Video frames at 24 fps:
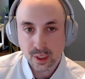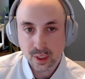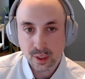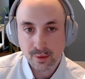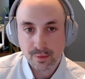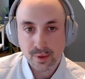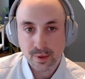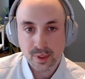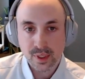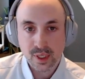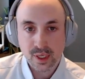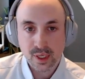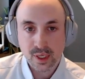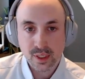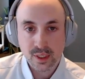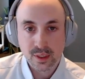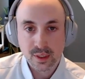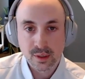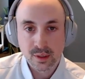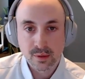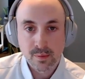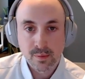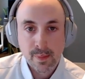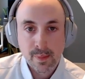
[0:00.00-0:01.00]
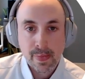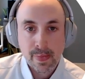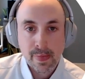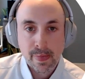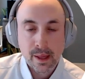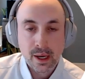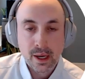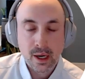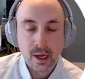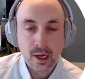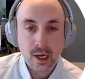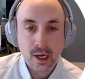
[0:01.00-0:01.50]
And if it doesn't
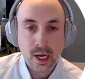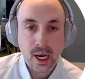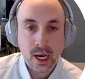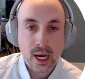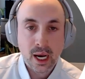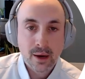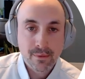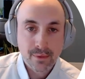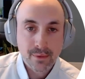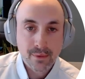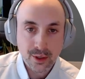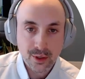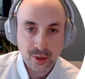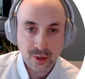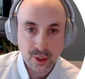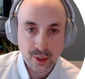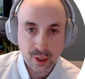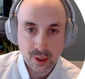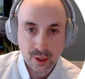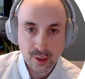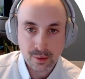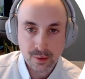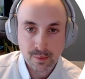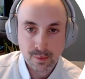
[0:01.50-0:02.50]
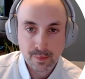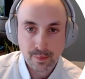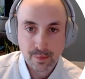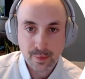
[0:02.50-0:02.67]
have that shard,